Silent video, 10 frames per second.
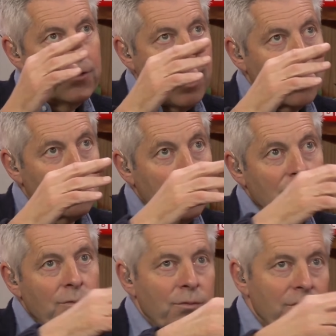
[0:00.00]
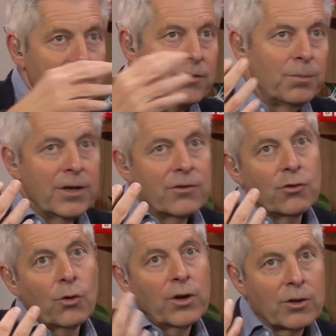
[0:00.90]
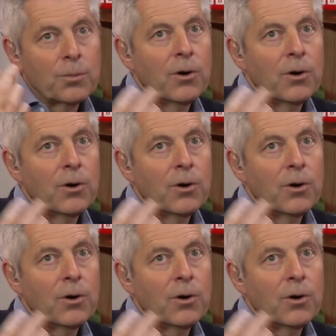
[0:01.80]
That we've been talking on the